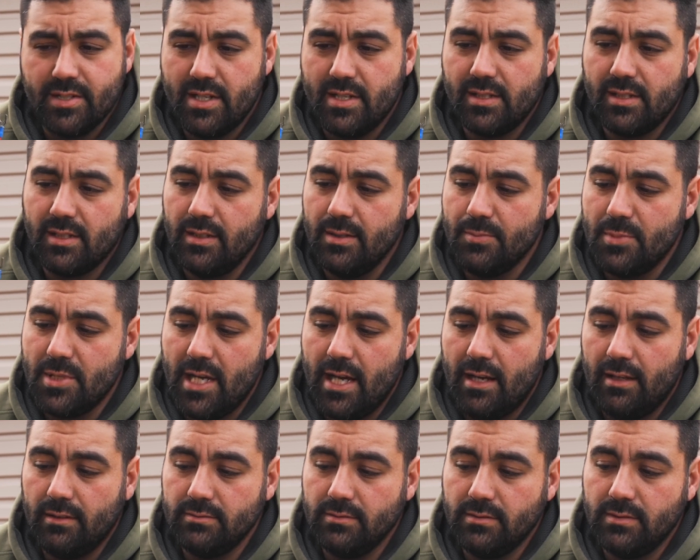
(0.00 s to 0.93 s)
these clips
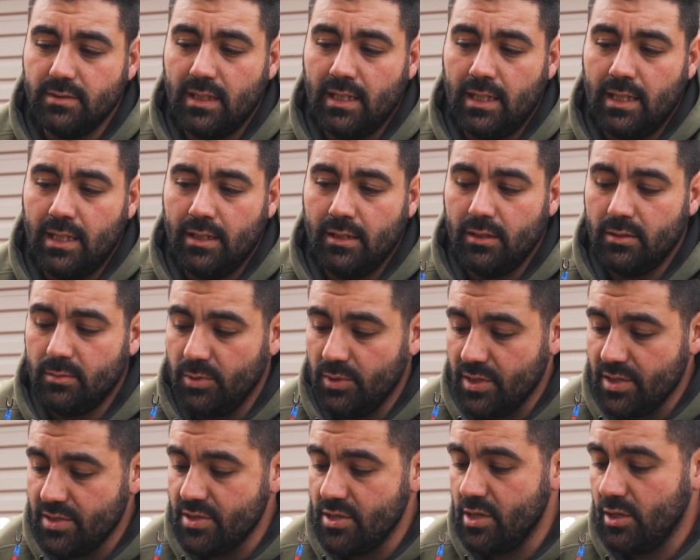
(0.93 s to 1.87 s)
out and I'd put
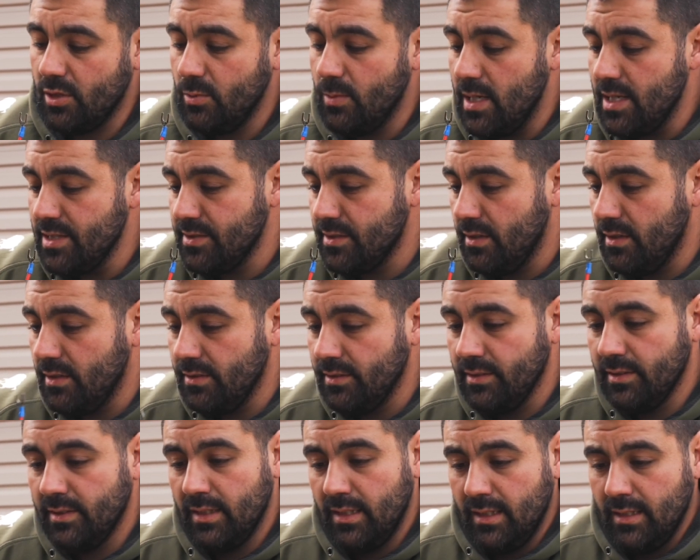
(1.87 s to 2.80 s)
the circle ones on
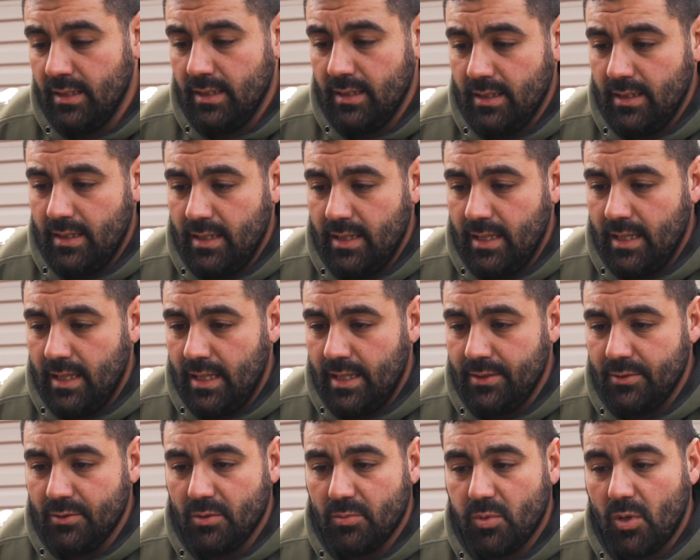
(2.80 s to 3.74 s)

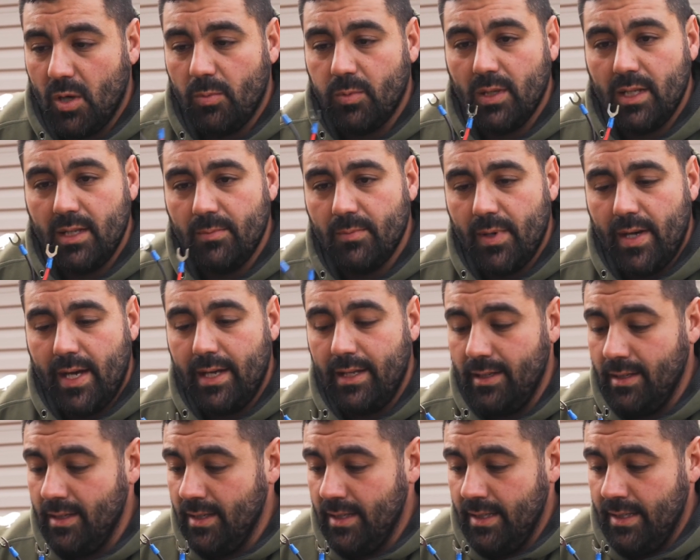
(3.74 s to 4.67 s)
and do it properly,
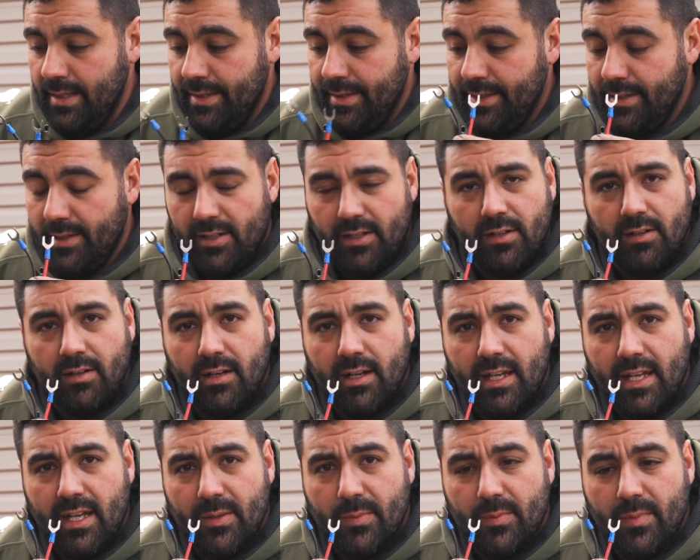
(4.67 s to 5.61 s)
but I
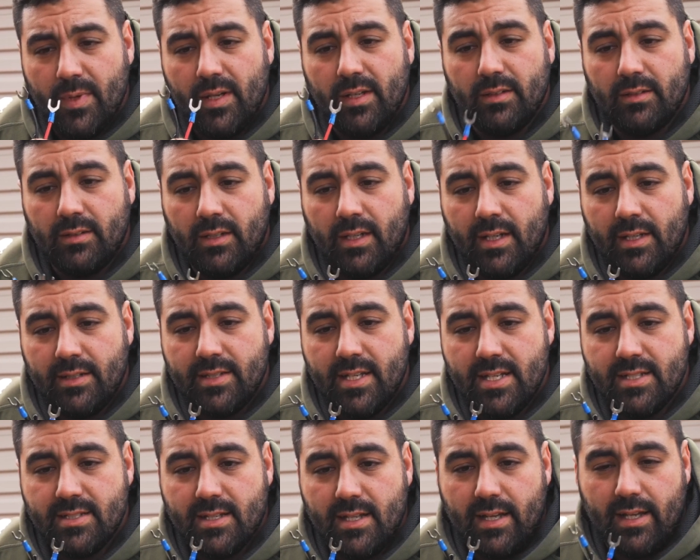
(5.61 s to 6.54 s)
am going to
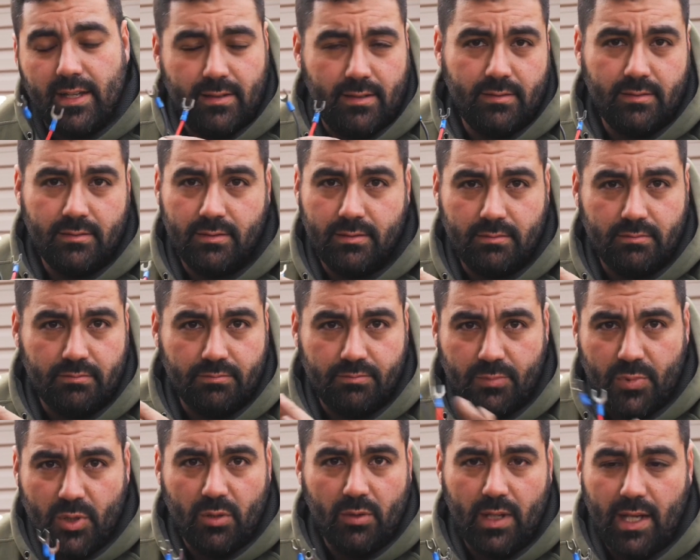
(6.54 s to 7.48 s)
test it
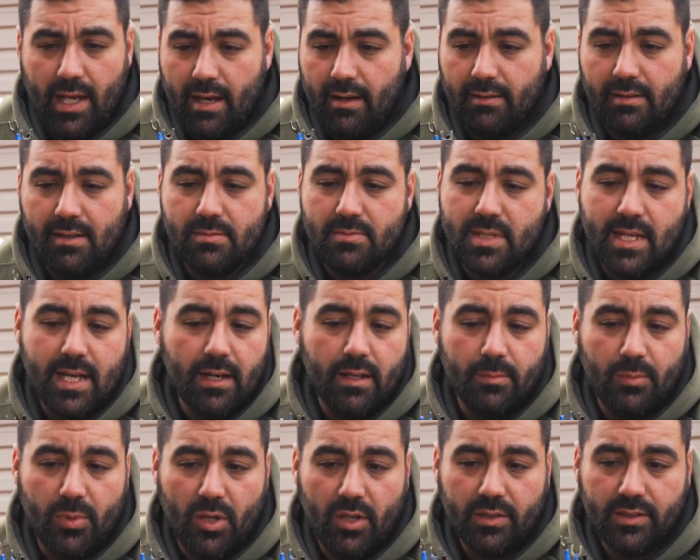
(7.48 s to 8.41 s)
purely how it comes out of
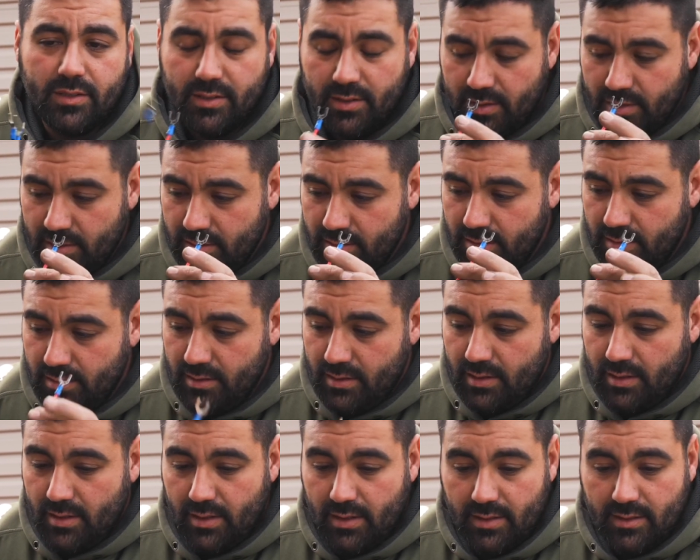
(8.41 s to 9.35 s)
the box
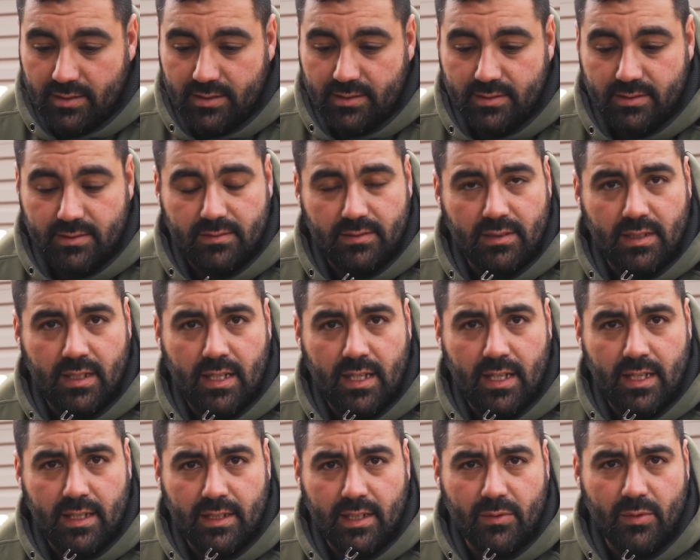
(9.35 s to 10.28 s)

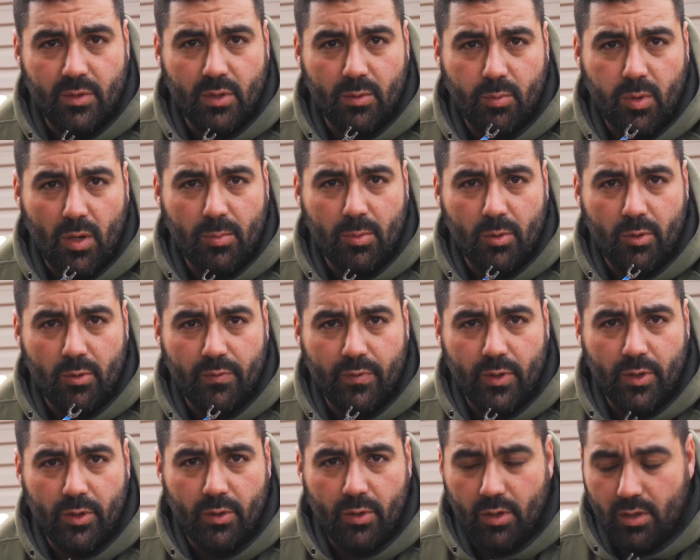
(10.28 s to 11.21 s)
and give you a proper
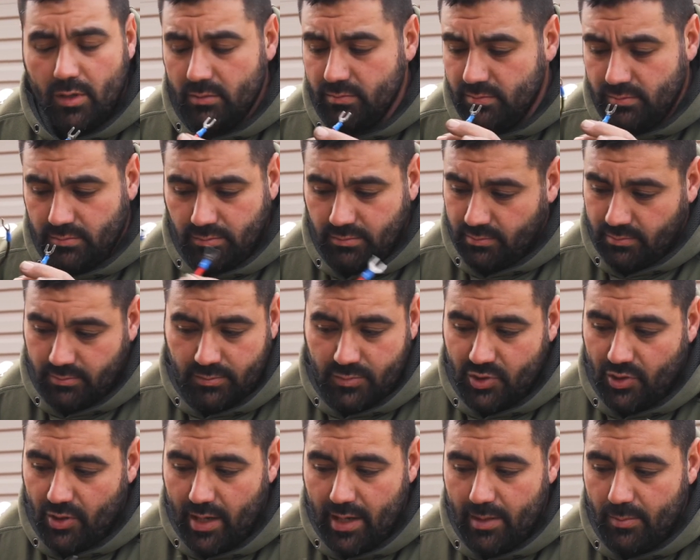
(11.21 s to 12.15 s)
review on
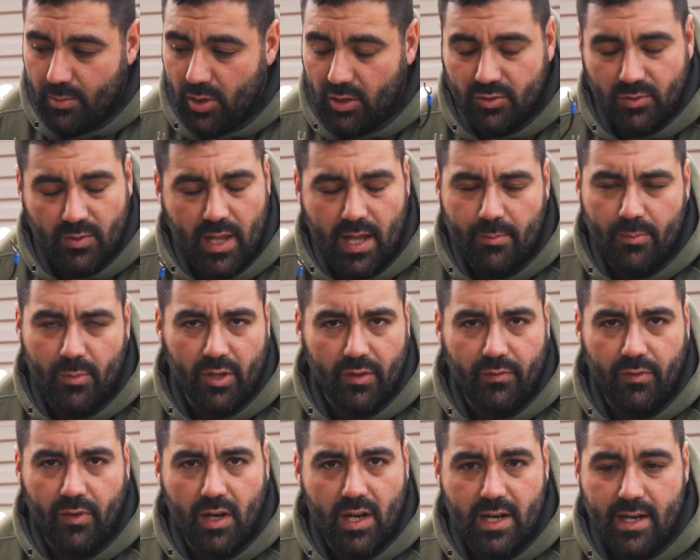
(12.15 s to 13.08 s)
straight out of the box without
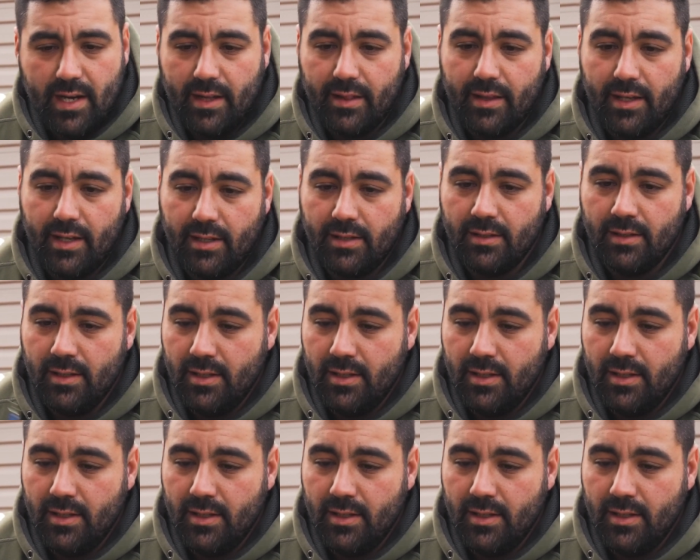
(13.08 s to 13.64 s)
modifying anything,